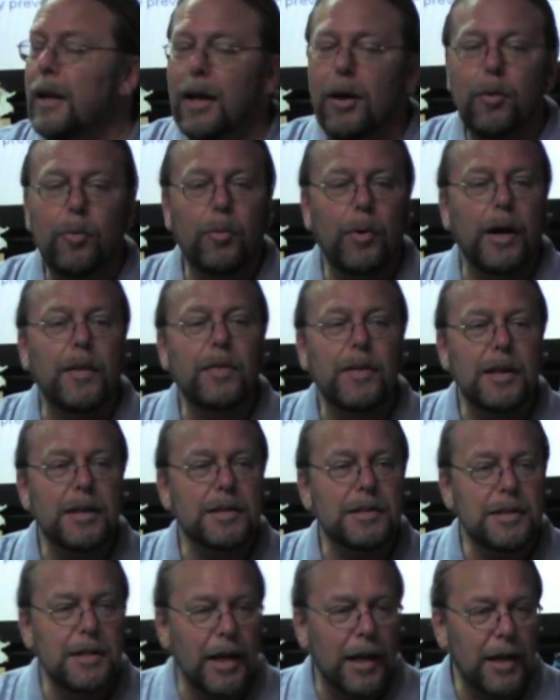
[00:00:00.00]
Now, what
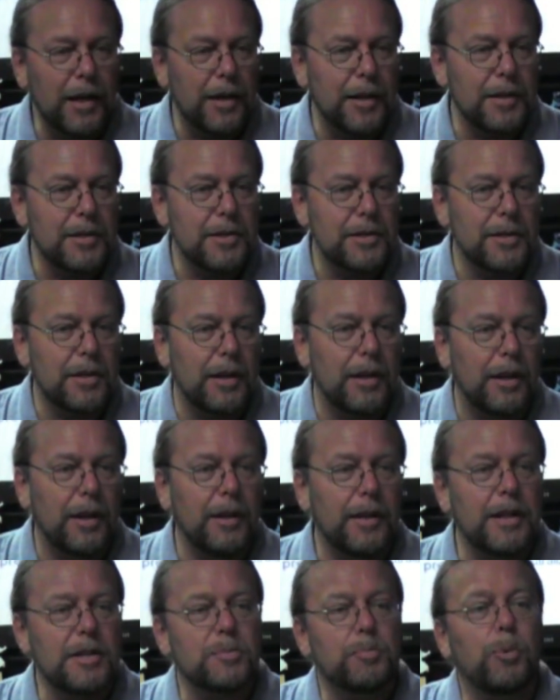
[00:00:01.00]
this does,
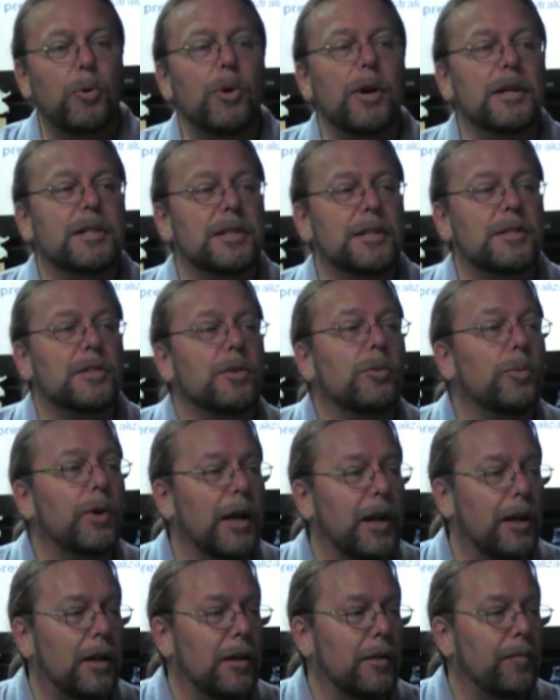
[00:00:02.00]
this poisons the
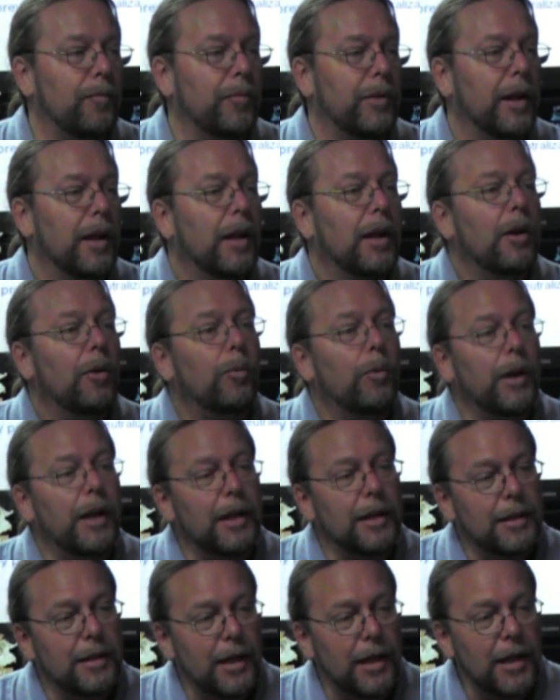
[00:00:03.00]
well.
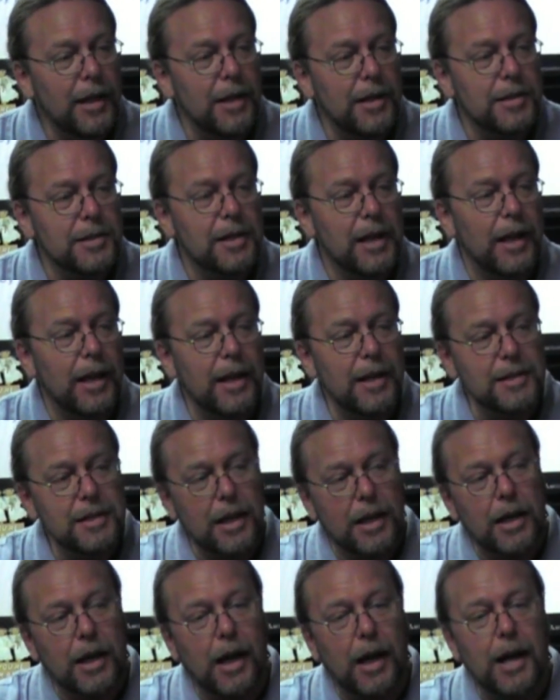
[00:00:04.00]
What it does
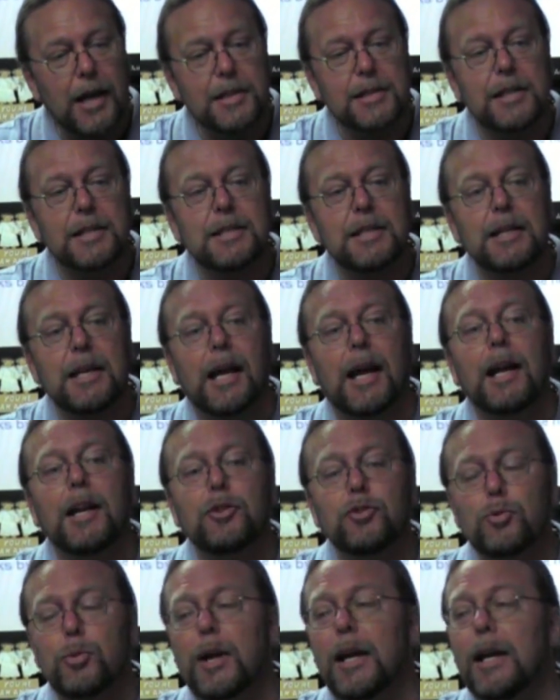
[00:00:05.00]
is it causes
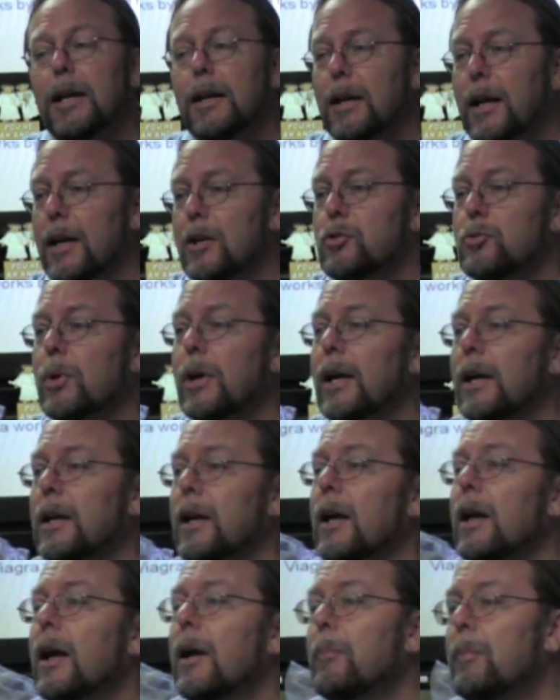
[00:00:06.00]
nitrate,
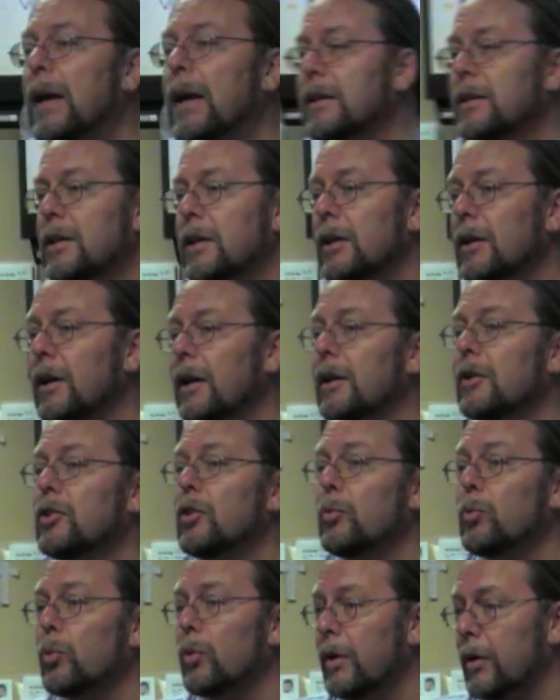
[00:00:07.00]
nitrite bacteria
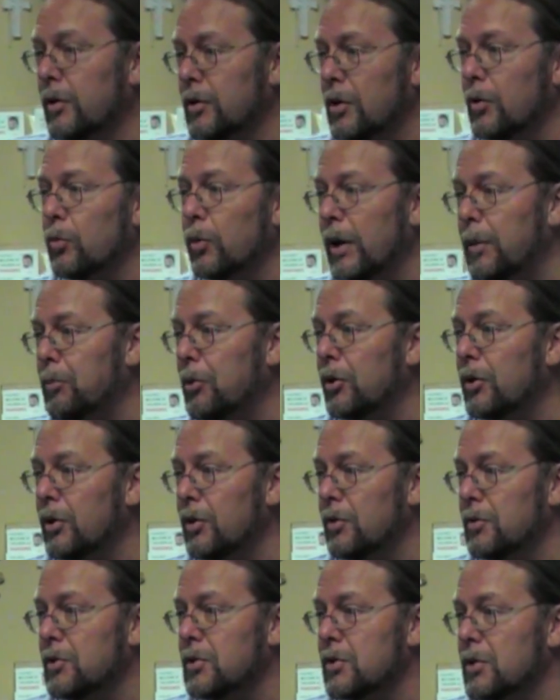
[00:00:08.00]
to, re- to
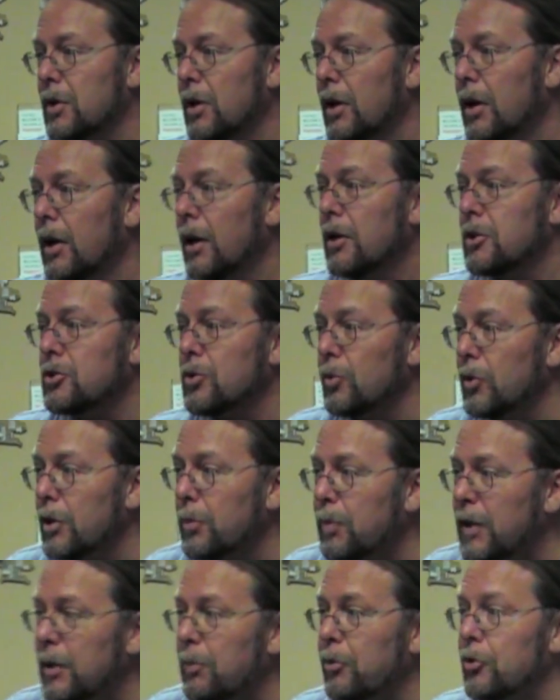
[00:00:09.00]
reproduce. So
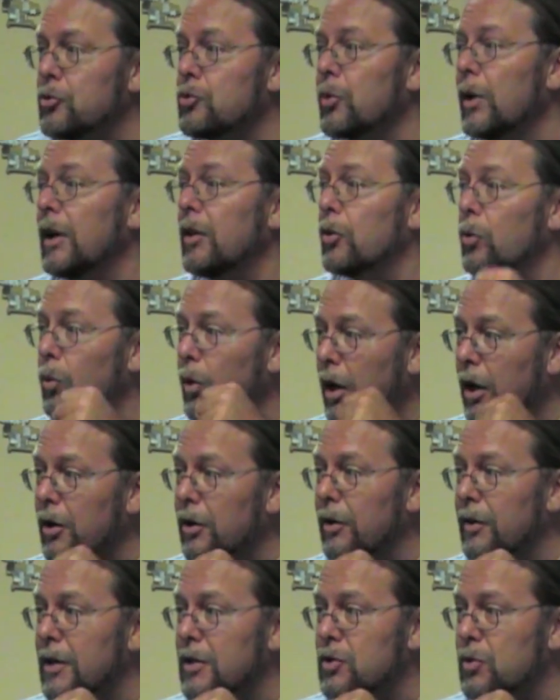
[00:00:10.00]
when the people drink the
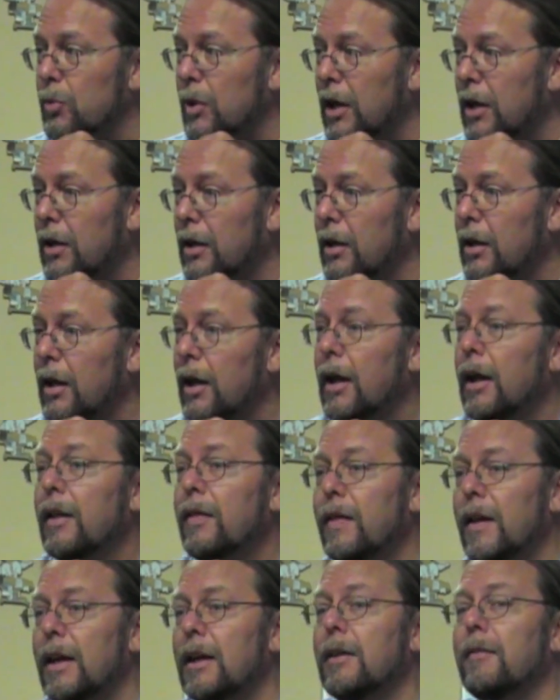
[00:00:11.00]
water in this well,
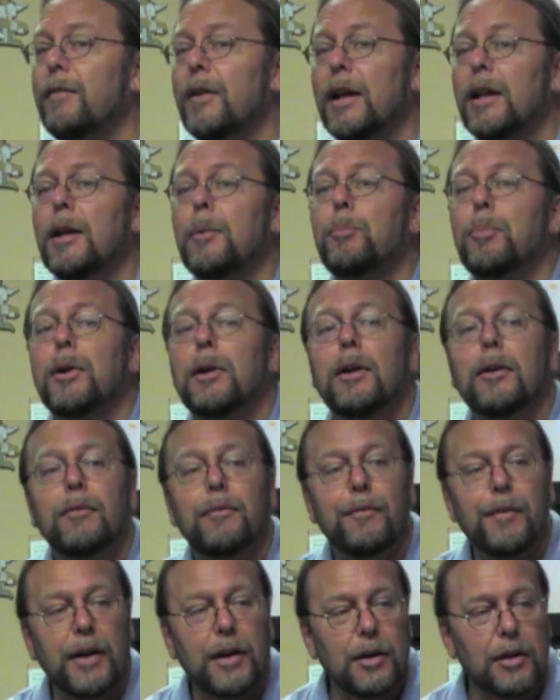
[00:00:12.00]
they develop
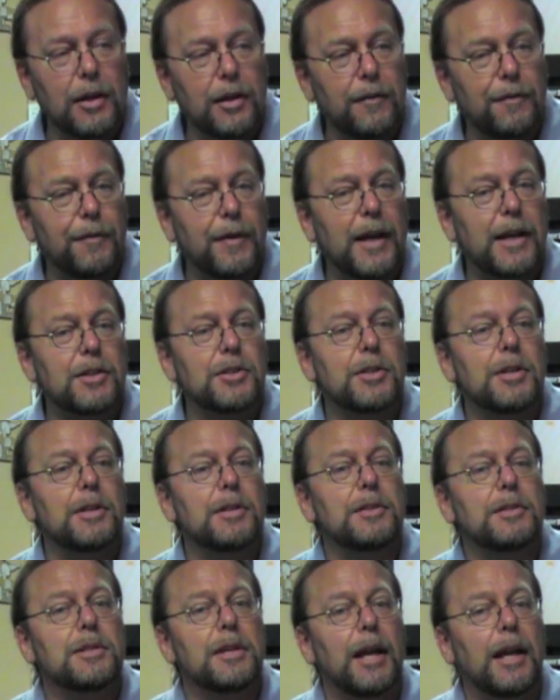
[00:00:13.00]
fungal
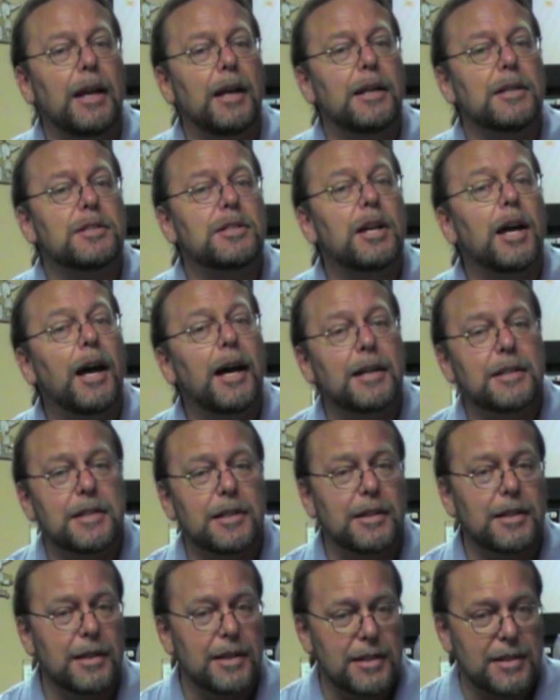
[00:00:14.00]
infections and it's
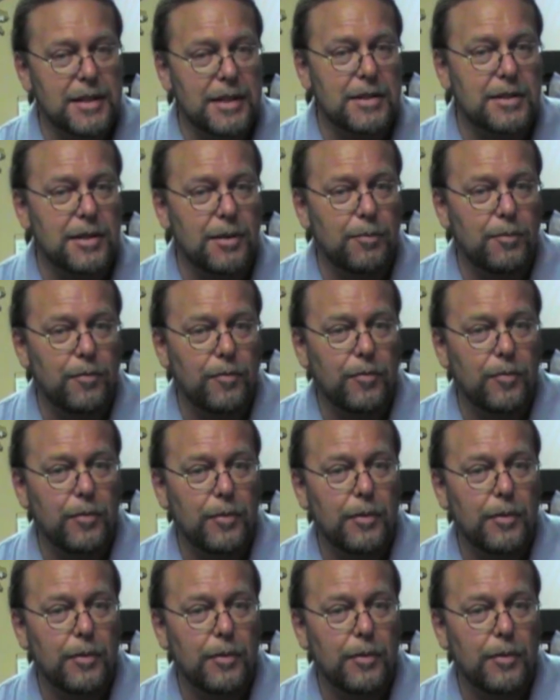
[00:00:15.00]
toxic to the system.